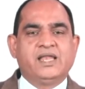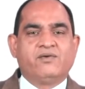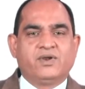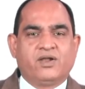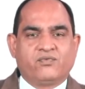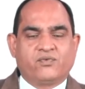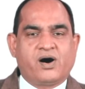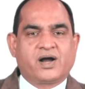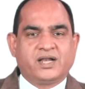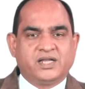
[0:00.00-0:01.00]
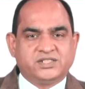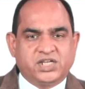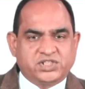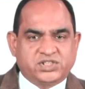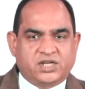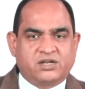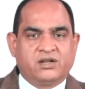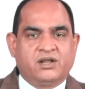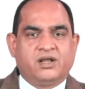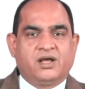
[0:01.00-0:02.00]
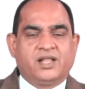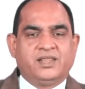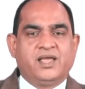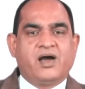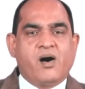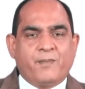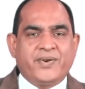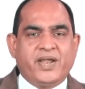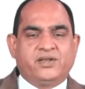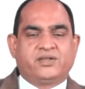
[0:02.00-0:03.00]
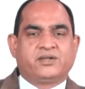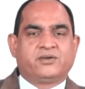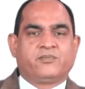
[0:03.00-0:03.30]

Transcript: level of organization, and they operate